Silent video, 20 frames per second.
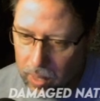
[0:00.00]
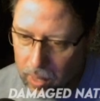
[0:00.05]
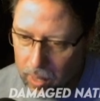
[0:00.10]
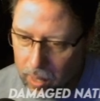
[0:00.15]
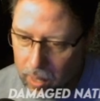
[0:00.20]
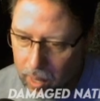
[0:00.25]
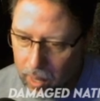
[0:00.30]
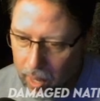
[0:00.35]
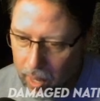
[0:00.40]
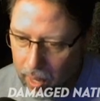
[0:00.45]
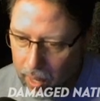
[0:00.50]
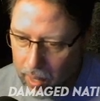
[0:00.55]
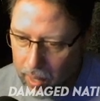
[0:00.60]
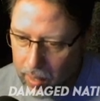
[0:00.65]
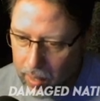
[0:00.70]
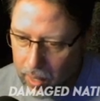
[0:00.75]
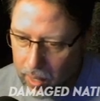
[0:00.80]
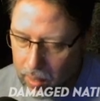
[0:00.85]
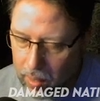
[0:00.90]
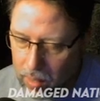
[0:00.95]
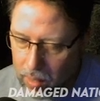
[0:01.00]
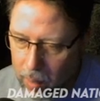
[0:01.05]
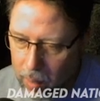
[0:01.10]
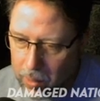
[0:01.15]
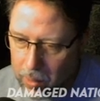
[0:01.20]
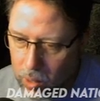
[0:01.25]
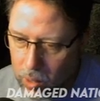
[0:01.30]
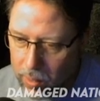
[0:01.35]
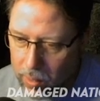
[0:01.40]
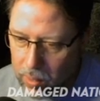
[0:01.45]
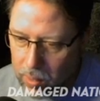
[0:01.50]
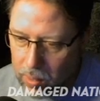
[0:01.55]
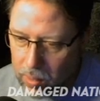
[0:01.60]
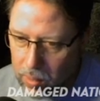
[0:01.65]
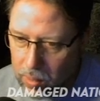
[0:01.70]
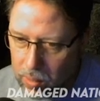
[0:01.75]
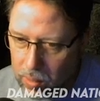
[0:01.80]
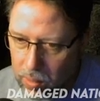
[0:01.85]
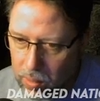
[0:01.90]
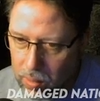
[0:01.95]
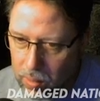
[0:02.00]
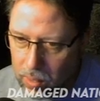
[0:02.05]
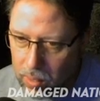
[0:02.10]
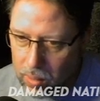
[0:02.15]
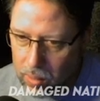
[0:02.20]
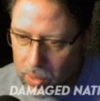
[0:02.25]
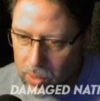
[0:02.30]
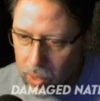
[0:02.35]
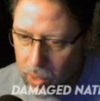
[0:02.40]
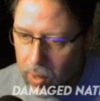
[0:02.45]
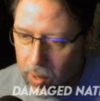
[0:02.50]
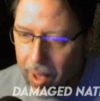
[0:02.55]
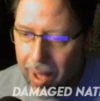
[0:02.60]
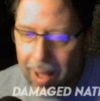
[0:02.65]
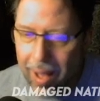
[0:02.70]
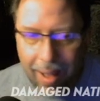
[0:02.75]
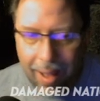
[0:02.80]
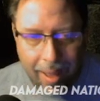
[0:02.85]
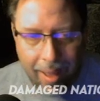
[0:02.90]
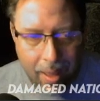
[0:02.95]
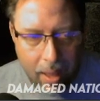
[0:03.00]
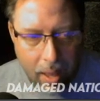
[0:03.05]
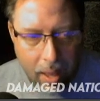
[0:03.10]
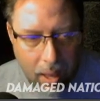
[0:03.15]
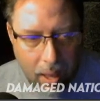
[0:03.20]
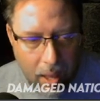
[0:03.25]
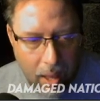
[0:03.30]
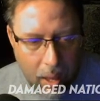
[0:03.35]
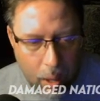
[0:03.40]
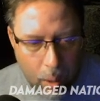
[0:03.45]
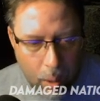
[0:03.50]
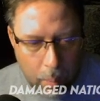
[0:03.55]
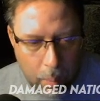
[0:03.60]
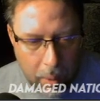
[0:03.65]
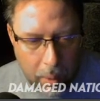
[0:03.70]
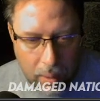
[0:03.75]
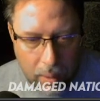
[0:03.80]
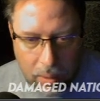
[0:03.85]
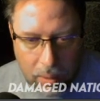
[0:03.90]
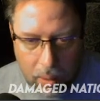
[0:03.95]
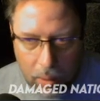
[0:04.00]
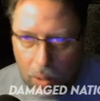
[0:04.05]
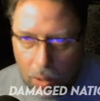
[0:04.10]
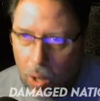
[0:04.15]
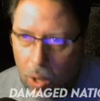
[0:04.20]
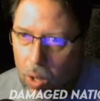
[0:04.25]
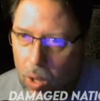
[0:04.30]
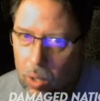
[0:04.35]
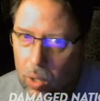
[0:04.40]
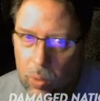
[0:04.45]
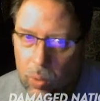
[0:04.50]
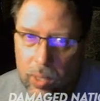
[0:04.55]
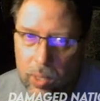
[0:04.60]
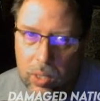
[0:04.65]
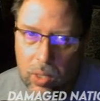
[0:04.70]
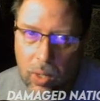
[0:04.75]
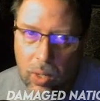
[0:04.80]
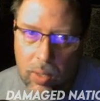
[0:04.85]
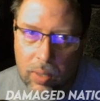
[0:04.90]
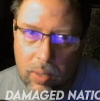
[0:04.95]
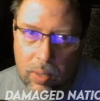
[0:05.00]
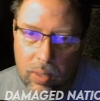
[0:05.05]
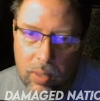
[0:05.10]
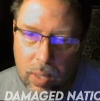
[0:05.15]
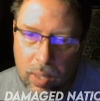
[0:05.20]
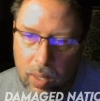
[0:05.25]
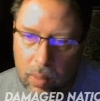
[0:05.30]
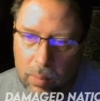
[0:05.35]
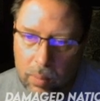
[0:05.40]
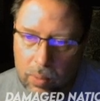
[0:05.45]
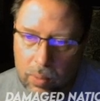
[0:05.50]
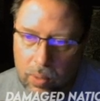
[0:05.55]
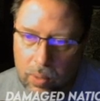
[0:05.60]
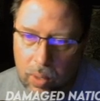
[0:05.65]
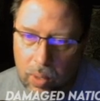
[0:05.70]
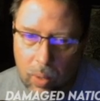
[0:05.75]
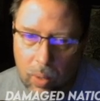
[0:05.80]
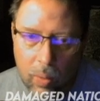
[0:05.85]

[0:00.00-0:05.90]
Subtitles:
and damage on this is considered high, but it's a long recharge time, so